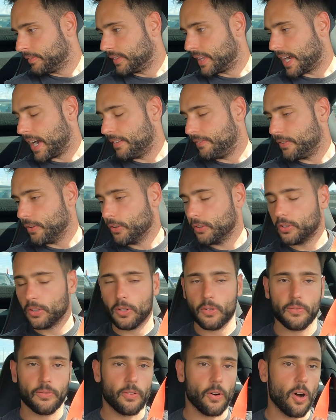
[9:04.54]
that I feel
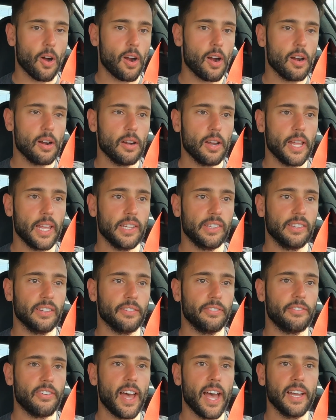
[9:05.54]
so far is the
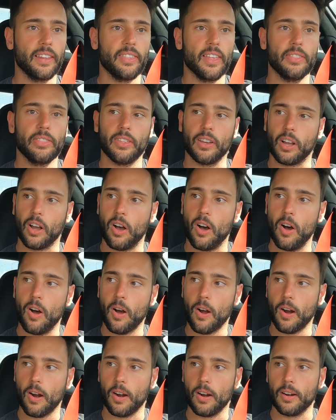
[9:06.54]
fact that the
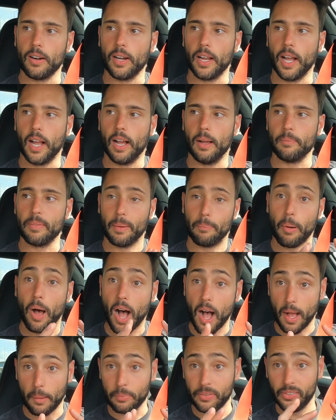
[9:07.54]
car, the
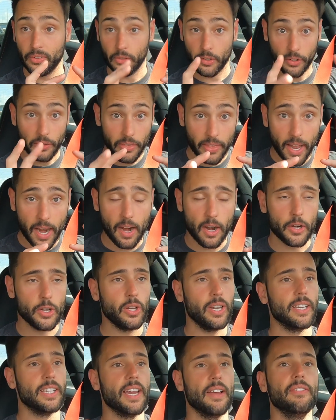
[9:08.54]
pops, they're there. You
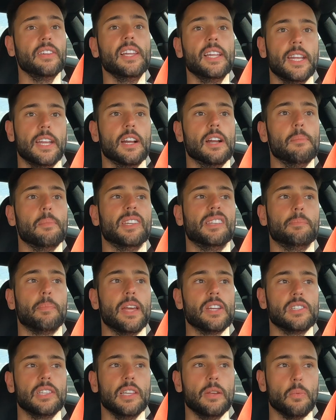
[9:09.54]
can definitely hear them,
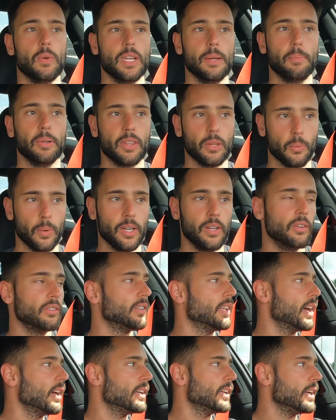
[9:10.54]
especially when you put the windows
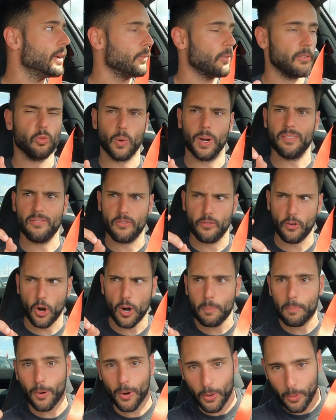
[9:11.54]
down and it
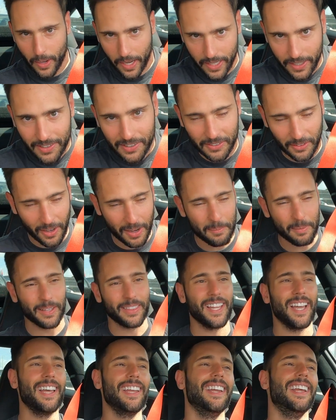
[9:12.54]
reverberates, sorry about
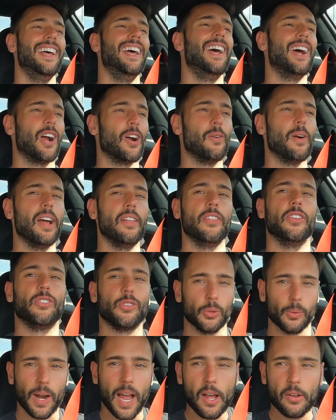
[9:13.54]
that, around the
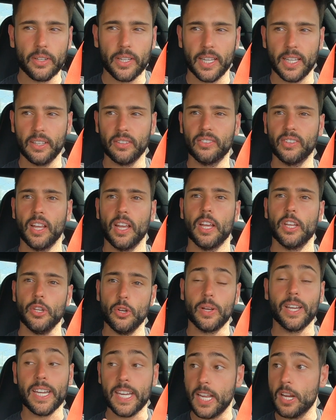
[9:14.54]
surroundings.
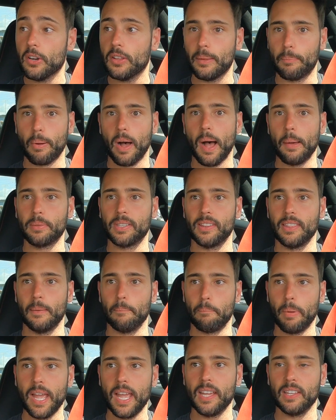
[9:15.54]
You can hear the pops and the
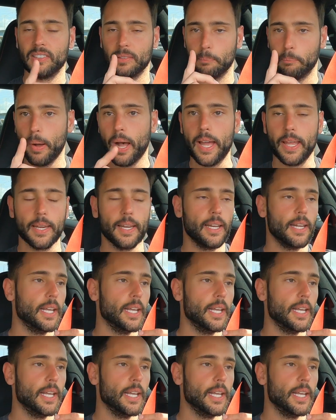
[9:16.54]
bangs, but